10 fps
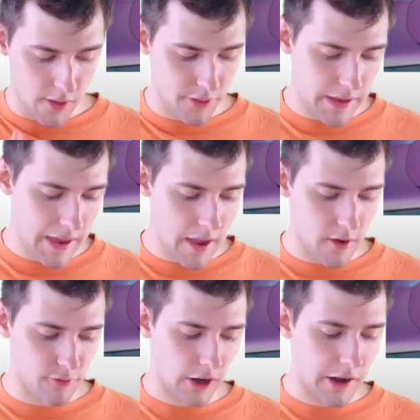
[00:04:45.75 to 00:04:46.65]
They
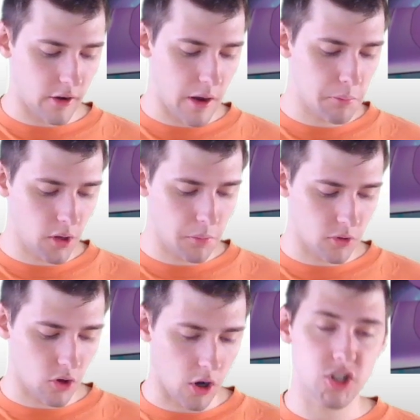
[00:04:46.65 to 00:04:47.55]
had Fire
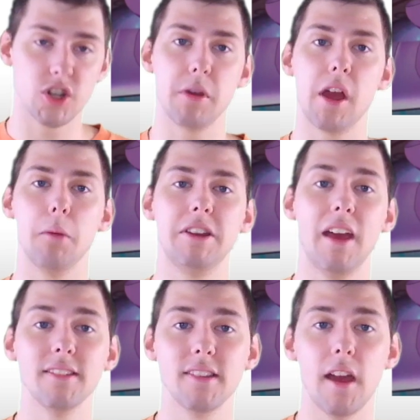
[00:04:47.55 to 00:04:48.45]
Emblem Cross Shimigami
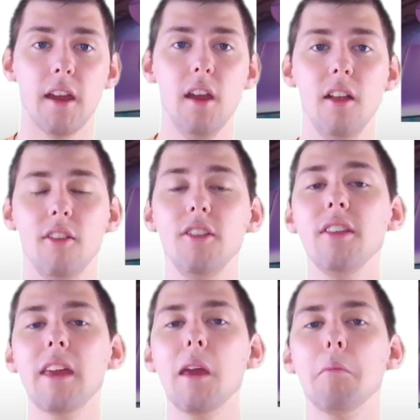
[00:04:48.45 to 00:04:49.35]
Tensei. This
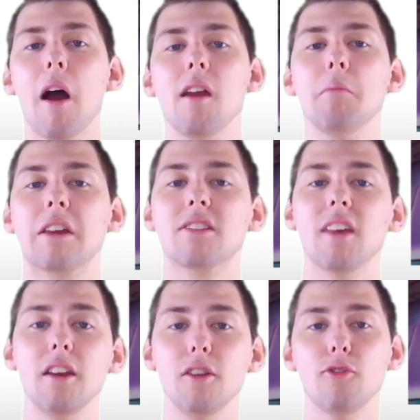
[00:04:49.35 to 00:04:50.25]
is a game I am
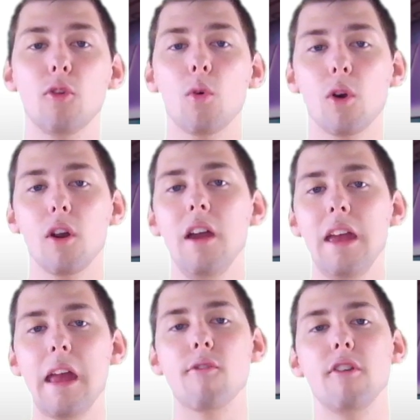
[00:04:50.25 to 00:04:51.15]
excited for,
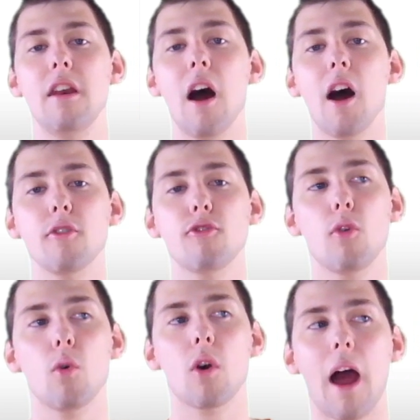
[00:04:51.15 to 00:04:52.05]
if not
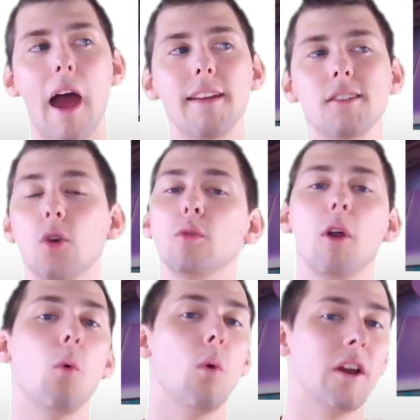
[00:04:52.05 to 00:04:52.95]
for I don't
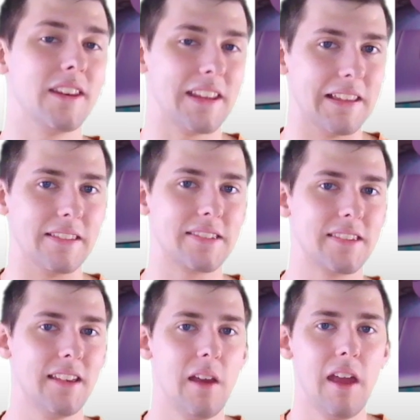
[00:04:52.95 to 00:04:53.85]
know what it
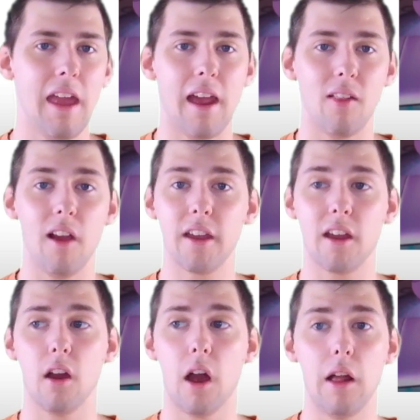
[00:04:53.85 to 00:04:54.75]
is.
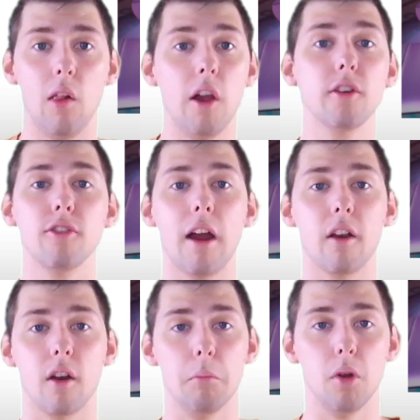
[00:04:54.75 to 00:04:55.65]
Like, I like
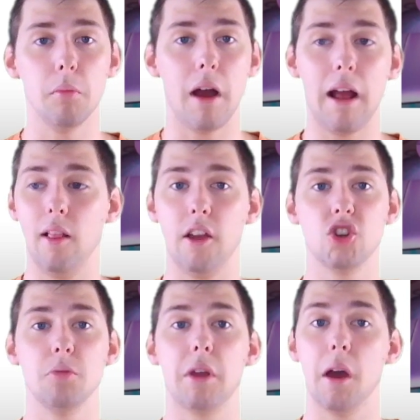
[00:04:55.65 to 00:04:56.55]
Fire Emblem, I like
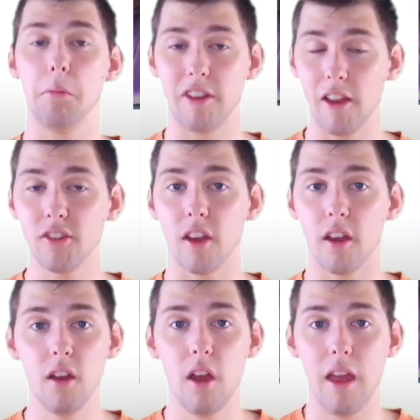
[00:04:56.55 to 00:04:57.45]
Shin Megami
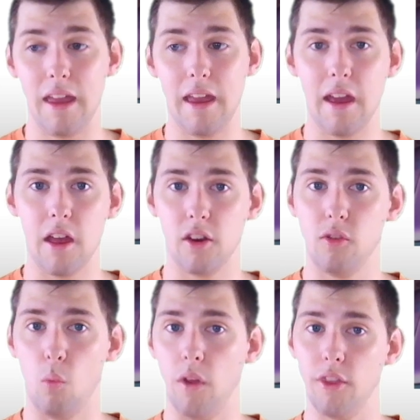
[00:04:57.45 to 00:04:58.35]
Tensei,
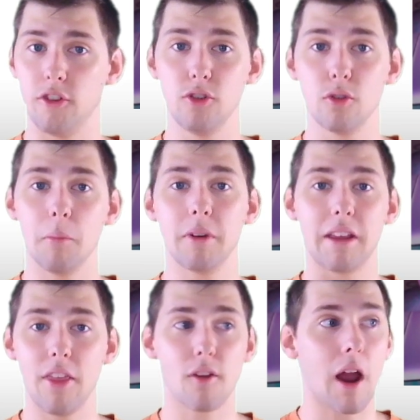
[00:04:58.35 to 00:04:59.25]
and when the two come
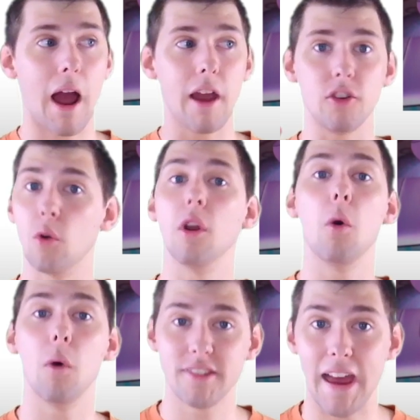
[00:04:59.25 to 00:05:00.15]
together, I don't know
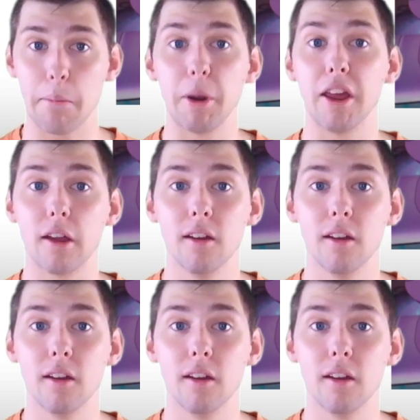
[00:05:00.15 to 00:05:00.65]
what's happening.